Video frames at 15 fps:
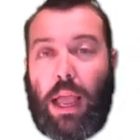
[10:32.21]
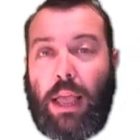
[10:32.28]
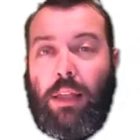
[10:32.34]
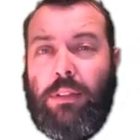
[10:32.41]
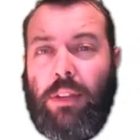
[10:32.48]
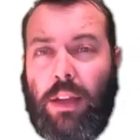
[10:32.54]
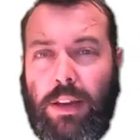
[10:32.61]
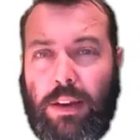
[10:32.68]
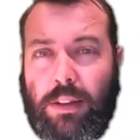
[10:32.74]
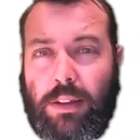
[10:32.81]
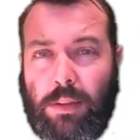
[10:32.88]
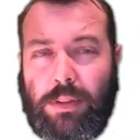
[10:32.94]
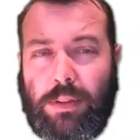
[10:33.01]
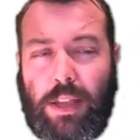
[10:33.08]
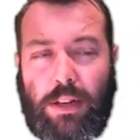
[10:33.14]
as I did at
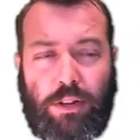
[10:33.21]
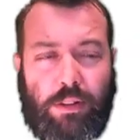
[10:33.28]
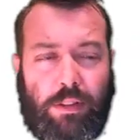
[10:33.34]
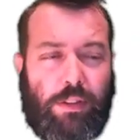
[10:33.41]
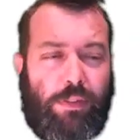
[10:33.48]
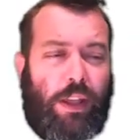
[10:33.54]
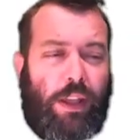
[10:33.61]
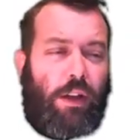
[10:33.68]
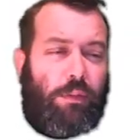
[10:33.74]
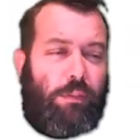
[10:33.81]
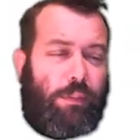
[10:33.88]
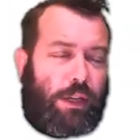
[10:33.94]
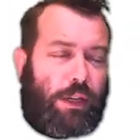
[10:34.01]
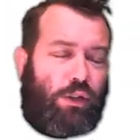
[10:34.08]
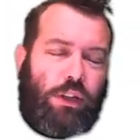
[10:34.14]
some stage during this video.
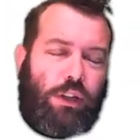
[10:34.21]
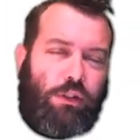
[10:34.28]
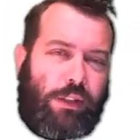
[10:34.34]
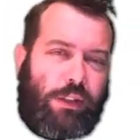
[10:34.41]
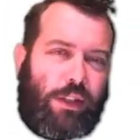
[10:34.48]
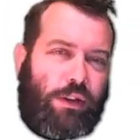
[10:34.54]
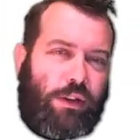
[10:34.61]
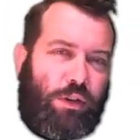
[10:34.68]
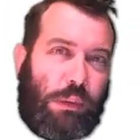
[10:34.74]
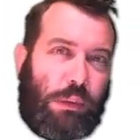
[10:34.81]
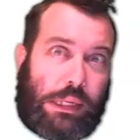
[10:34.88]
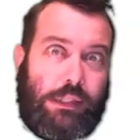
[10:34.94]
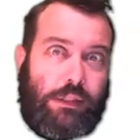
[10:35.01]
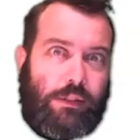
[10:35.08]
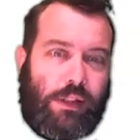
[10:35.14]
Make sure you correct that too,
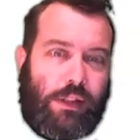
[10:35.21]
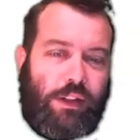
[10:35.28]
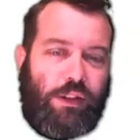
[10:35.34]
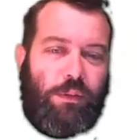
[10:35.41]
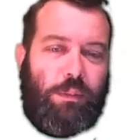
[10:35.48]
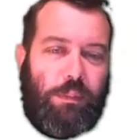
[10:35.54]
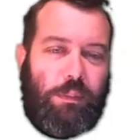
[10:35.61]
please. Thank you.